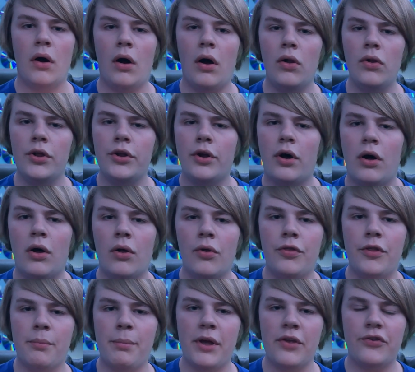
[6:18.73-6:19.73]
All in all,
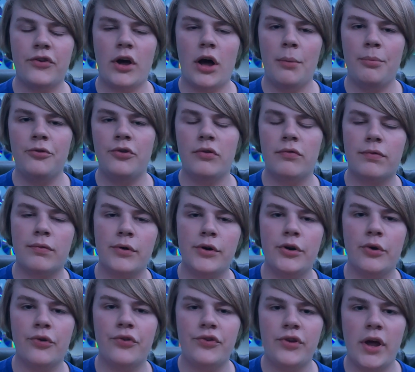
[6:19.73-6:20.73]
the best option for Windows